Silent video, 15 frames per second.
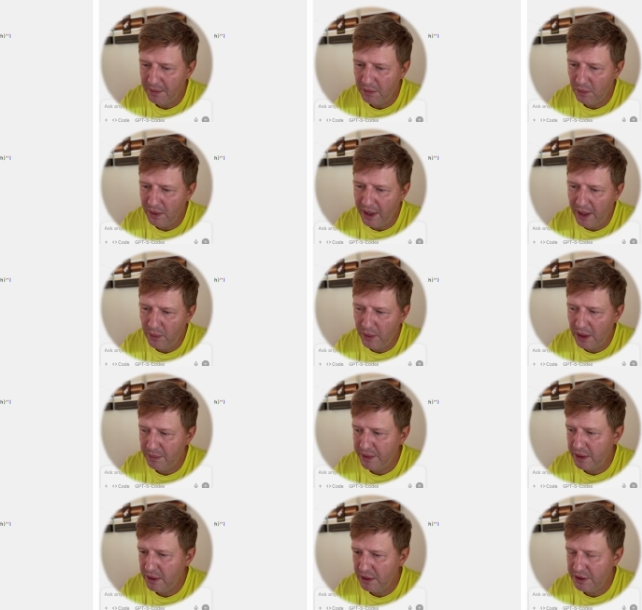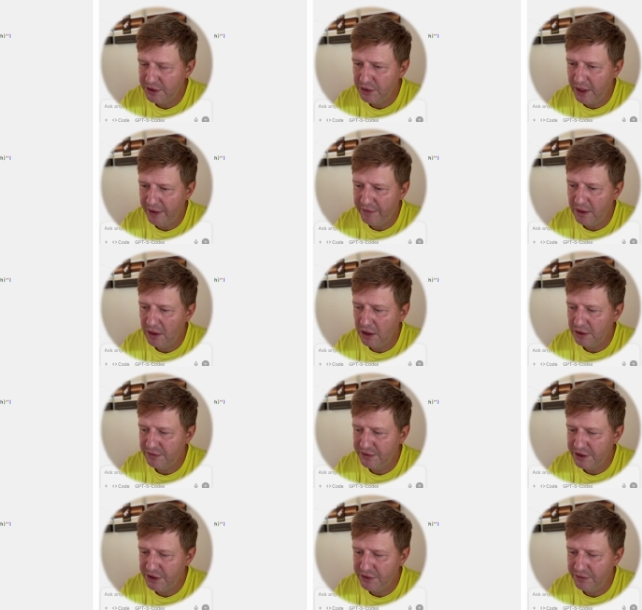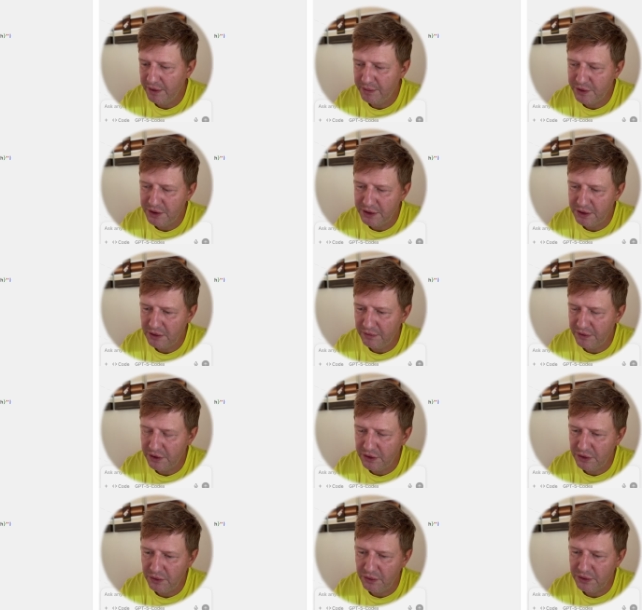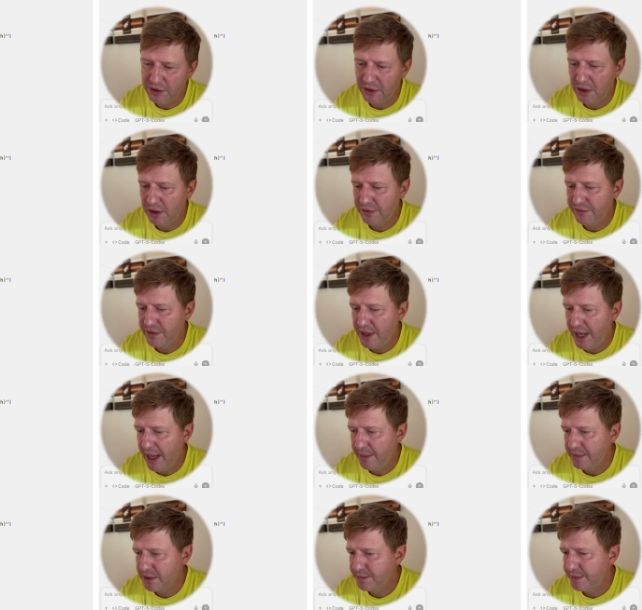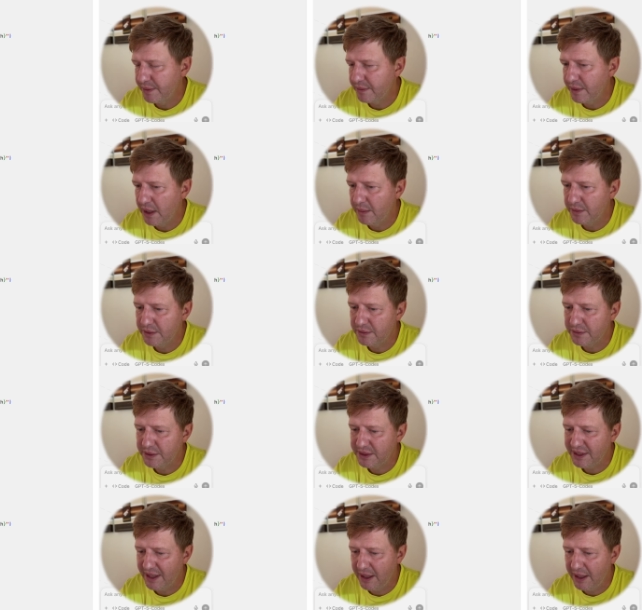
Why? Well, because you have a lot of descriptions of the tools, a lot of names, parameters,